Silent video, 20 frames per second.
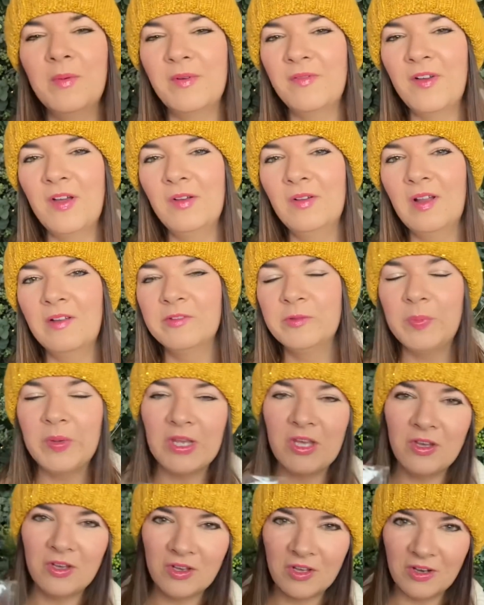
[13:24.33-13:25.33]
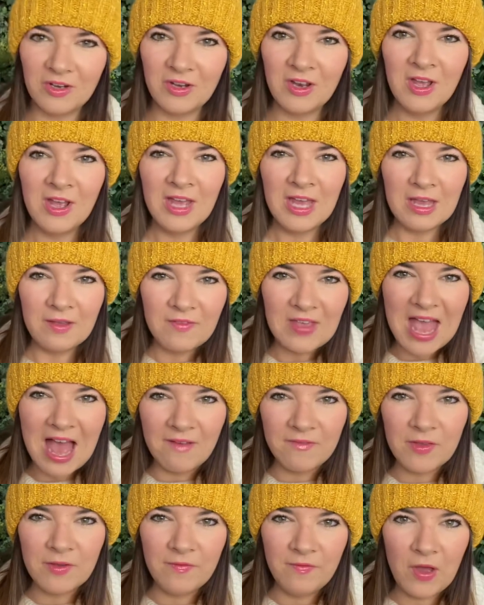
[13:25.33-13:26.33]
phone gloves, but you can, if you have
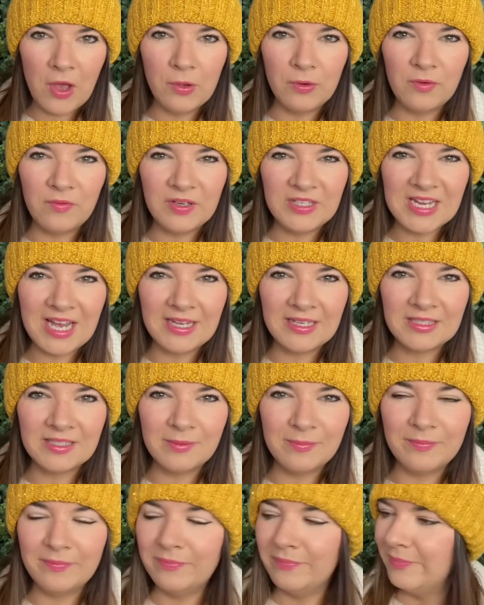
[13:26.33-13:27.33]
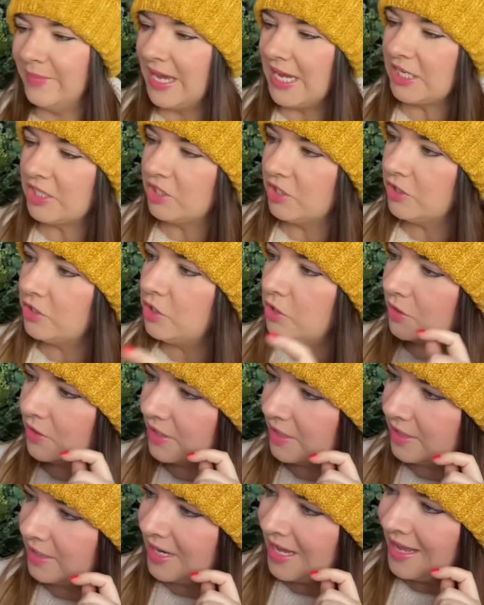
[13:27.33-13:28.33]
your phone, if you take some pictures, you
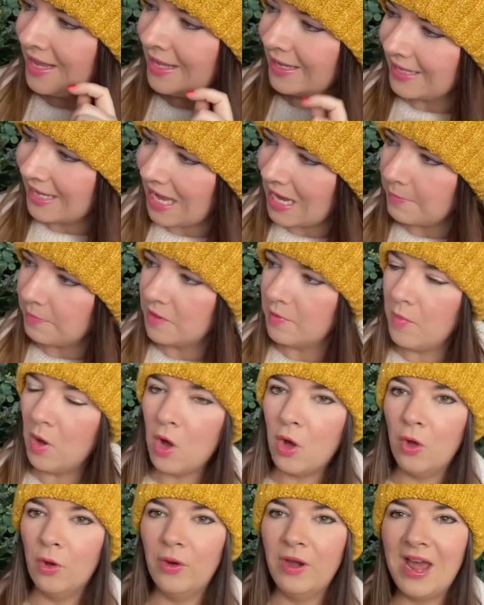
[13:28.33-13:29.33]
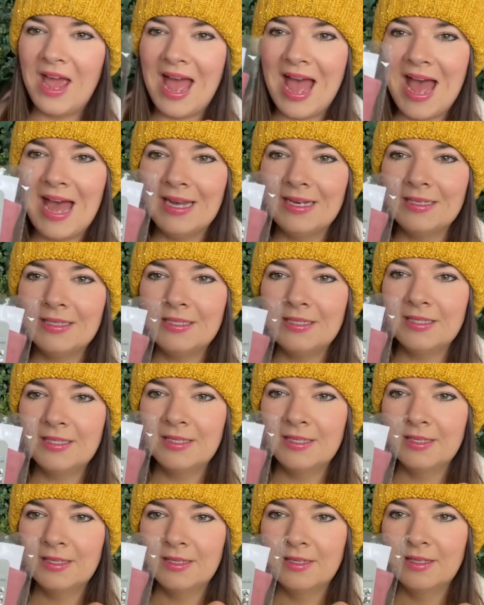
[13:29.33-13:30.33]
can keep them on and
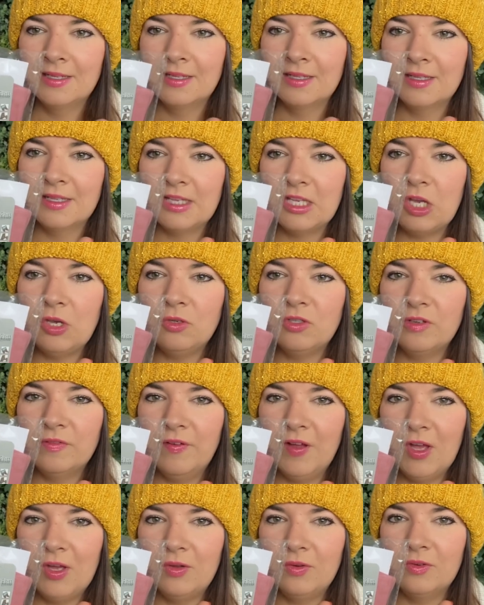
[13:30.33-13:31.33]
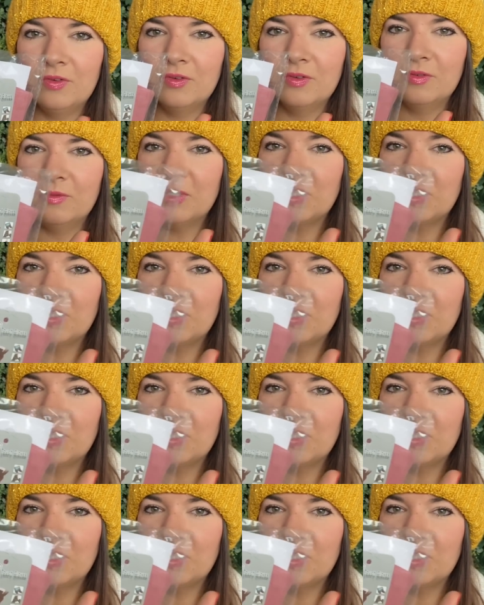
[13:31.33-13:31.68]
use your phone, which